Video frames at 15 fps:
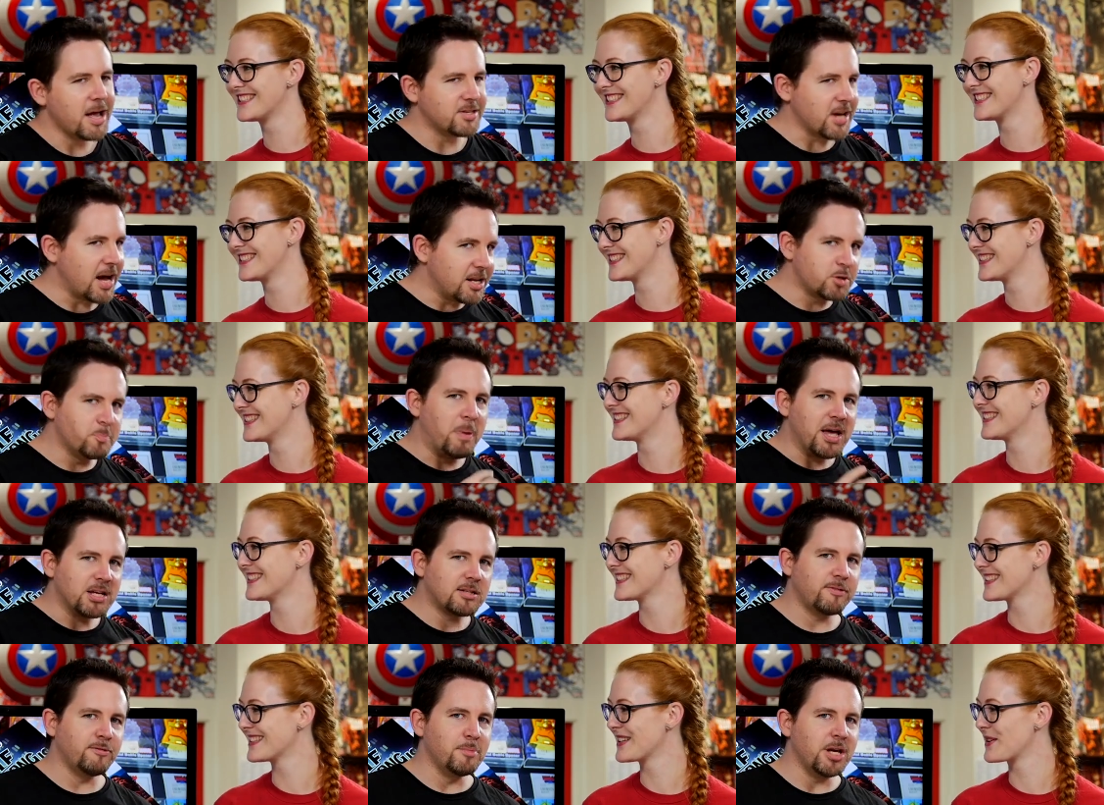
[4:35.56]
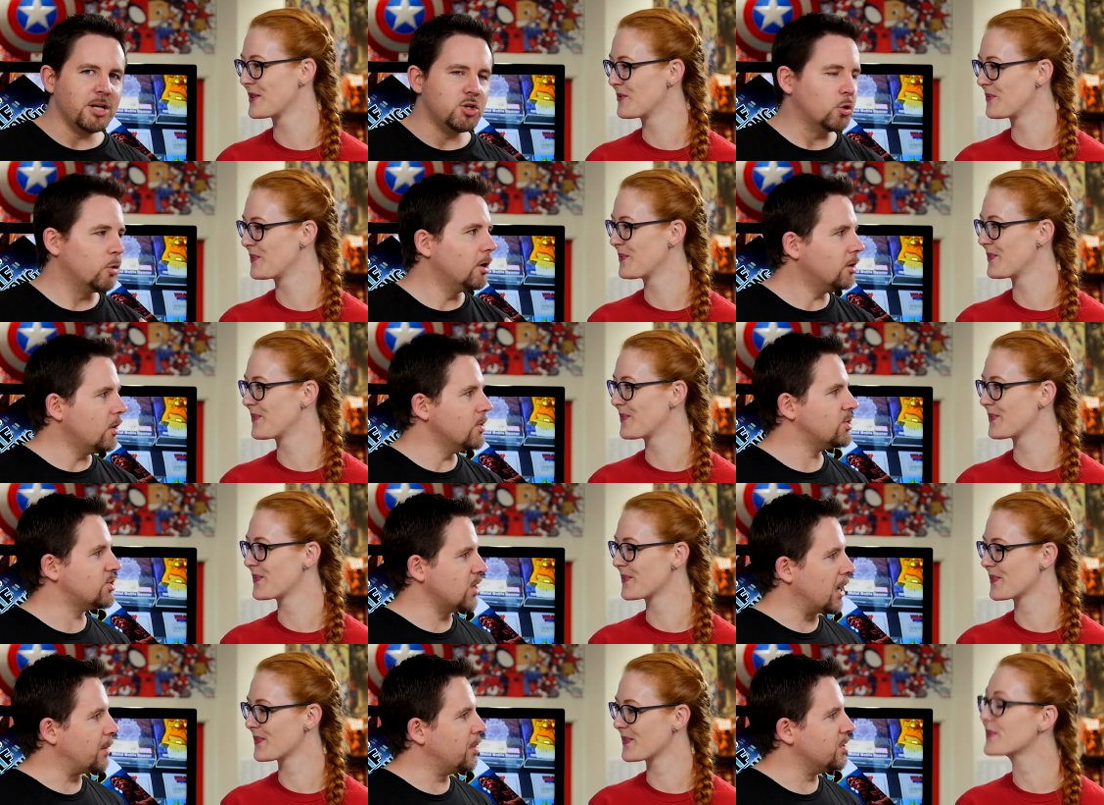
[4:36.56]
Speaker 1: It's at its best for me during those
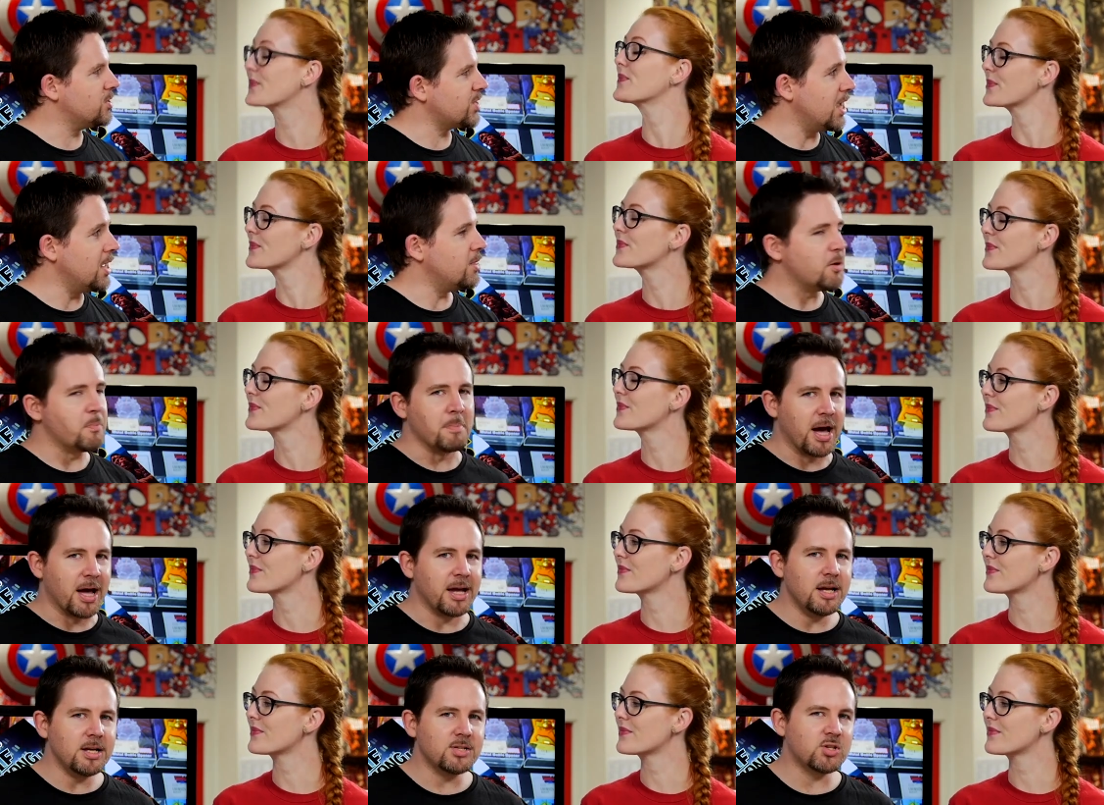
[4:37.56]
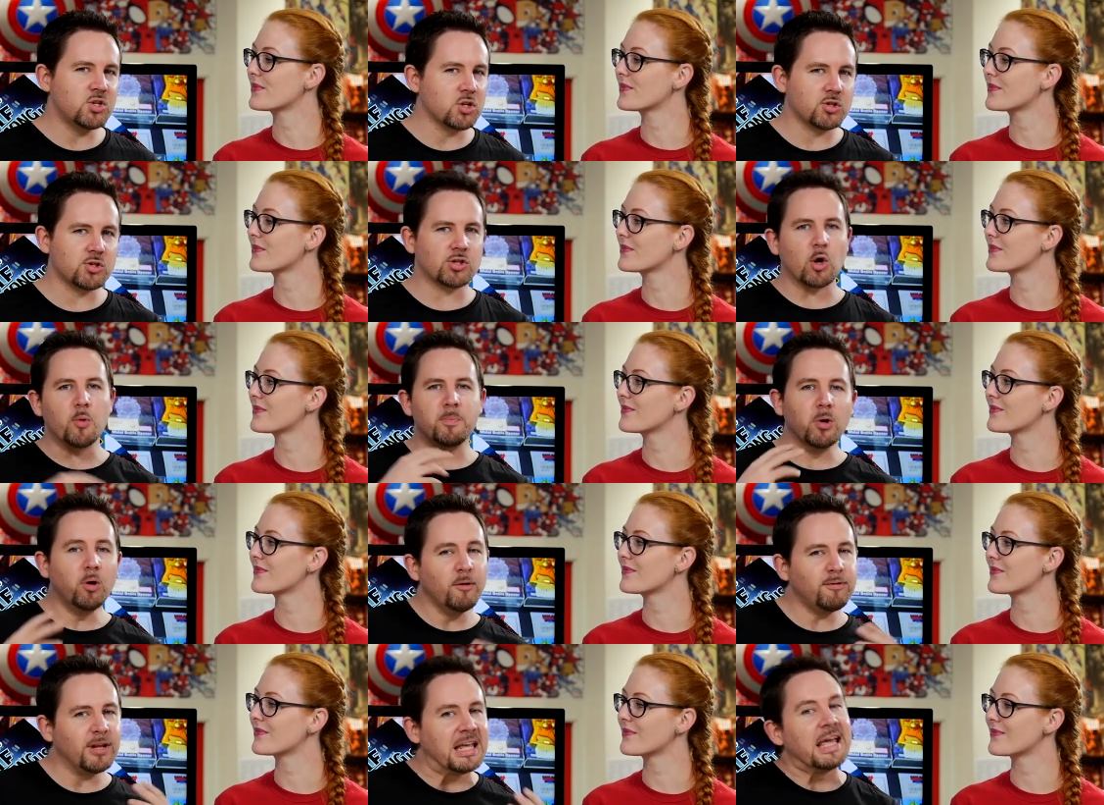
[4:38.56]
segments in the maze, just so
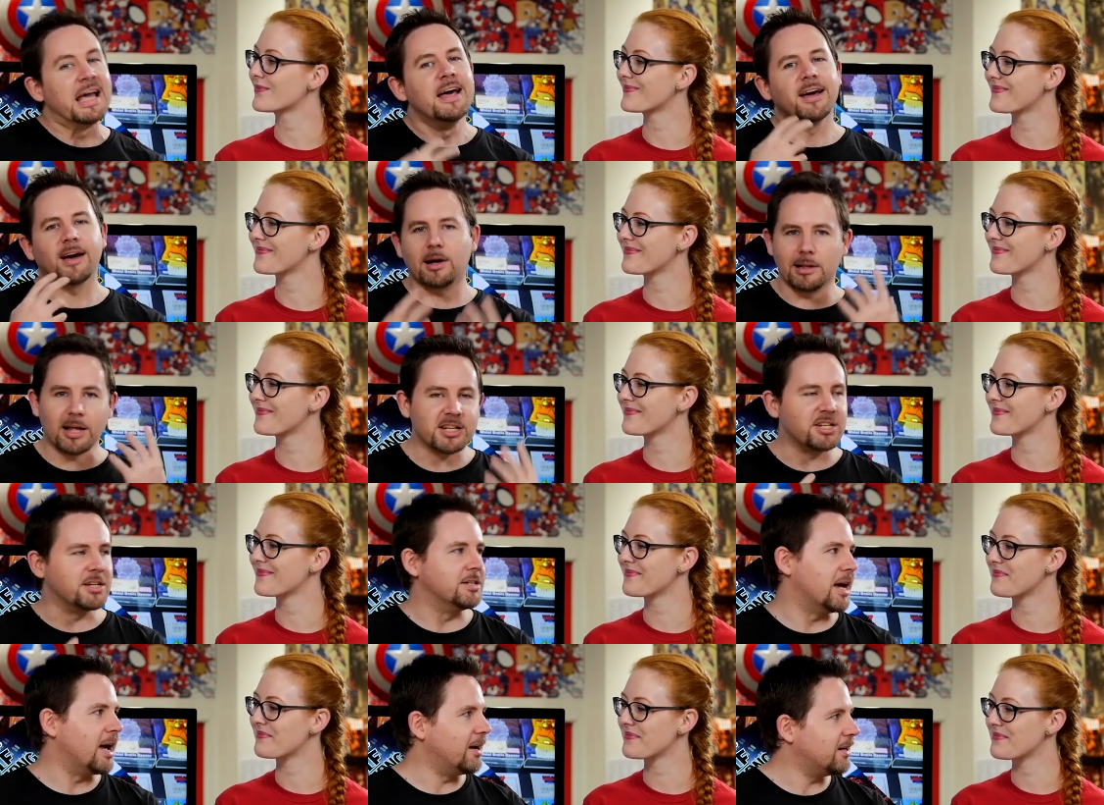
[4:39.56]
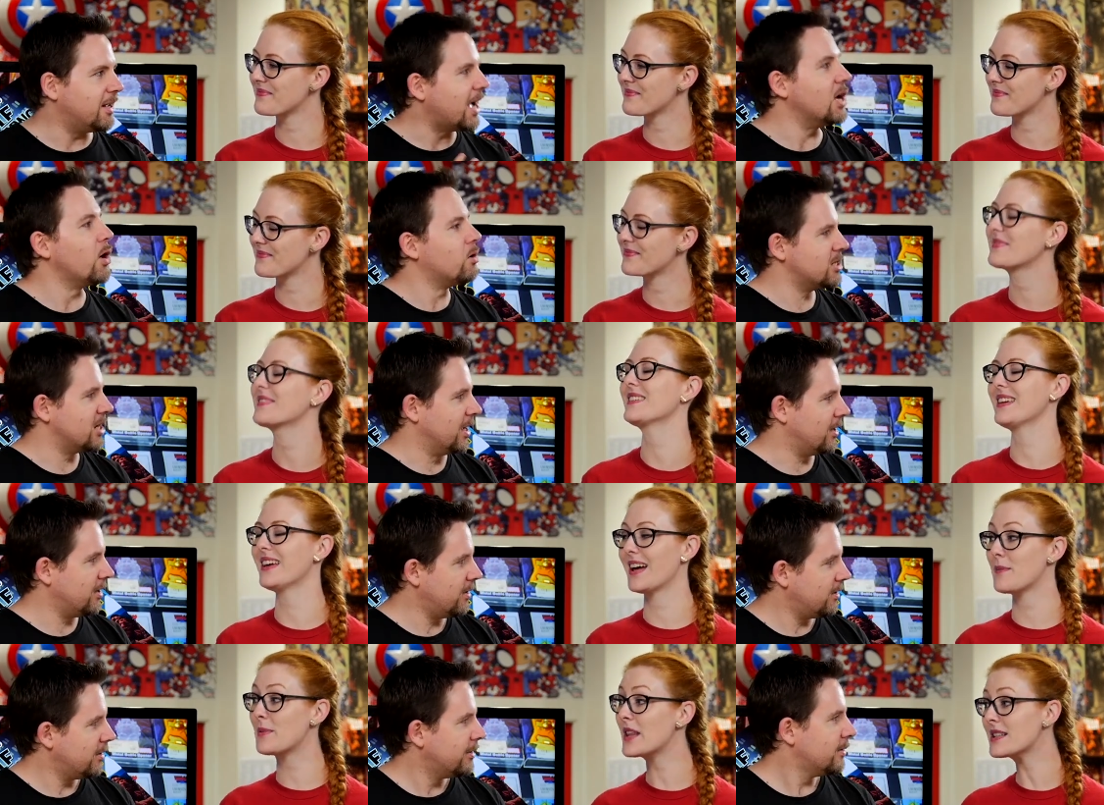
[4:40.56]
beautifully cluttered and chaotic.
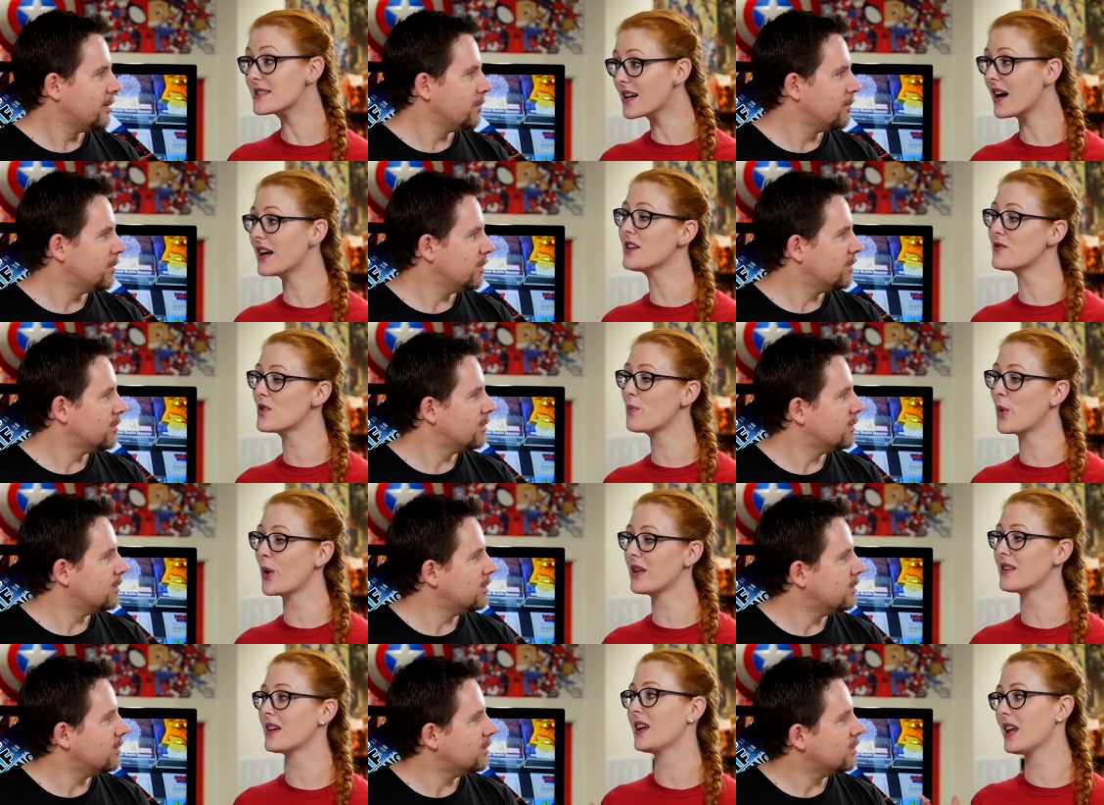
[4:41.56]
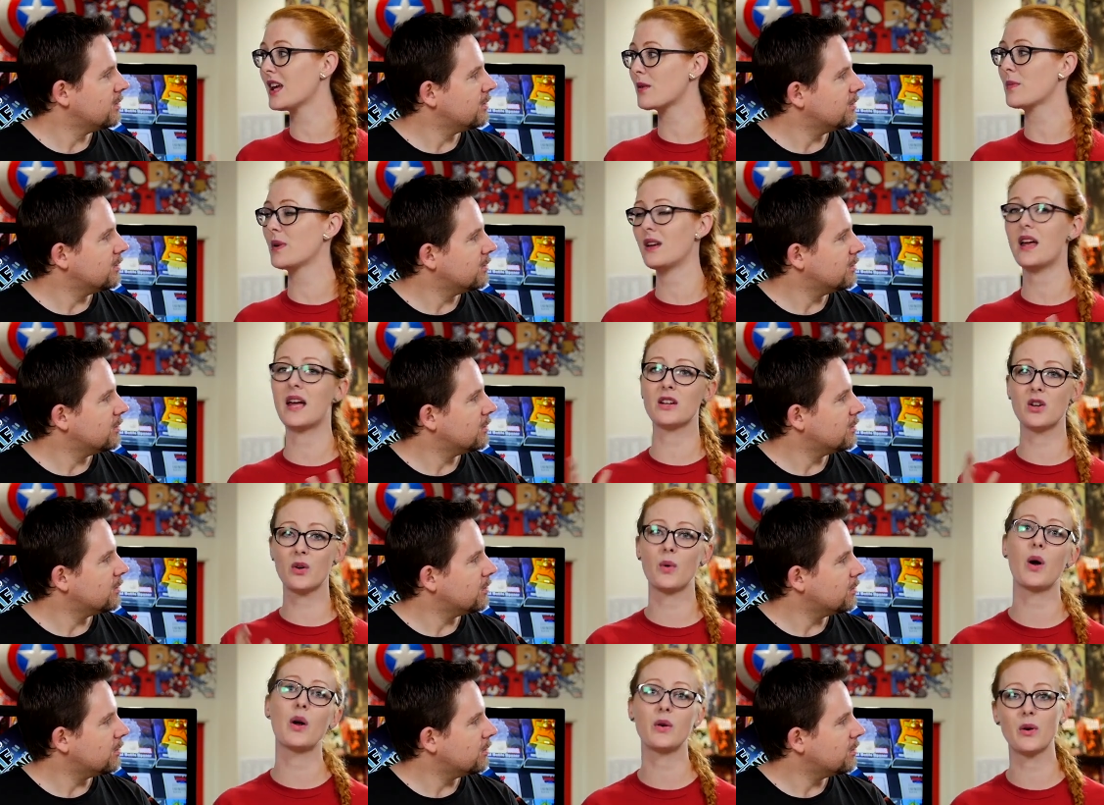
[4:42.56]
Speaker 2: Yeah, but that's kind of the point that Hickman and
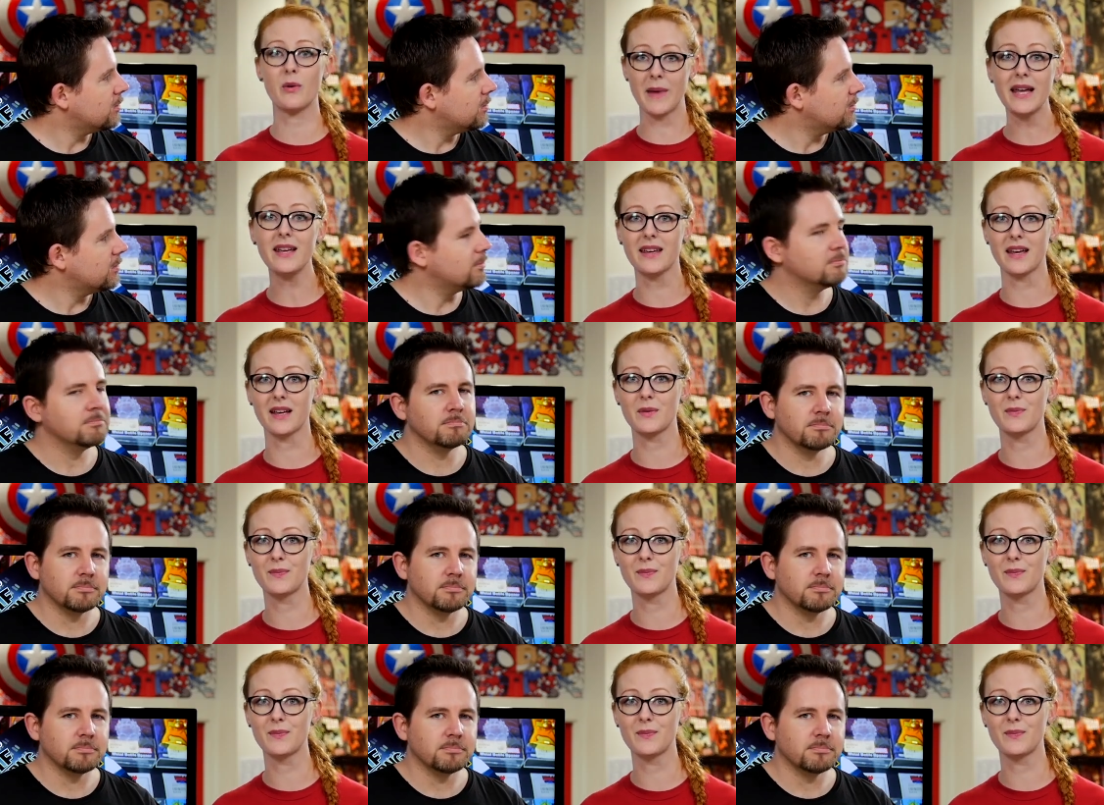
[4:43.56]
Corona are making.